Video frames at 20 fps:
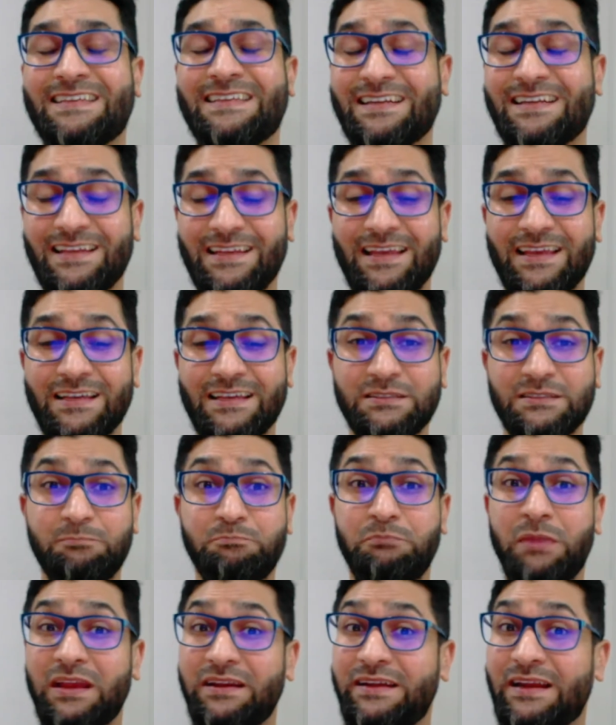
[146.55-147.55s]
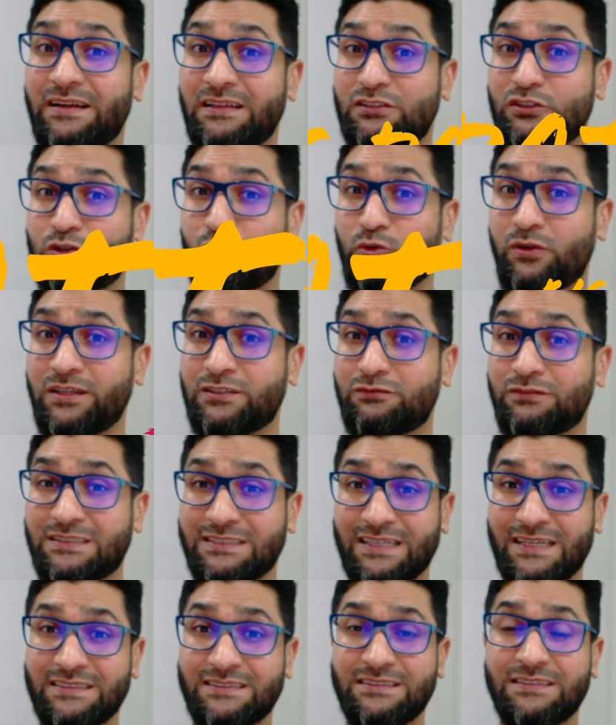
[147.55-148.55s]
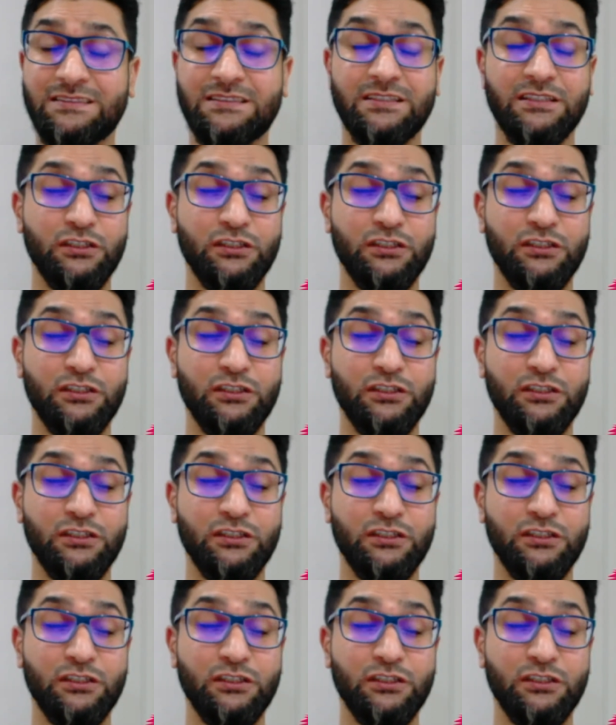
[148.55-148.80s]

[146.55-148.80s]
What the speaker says: Data lake is a big data storage which consists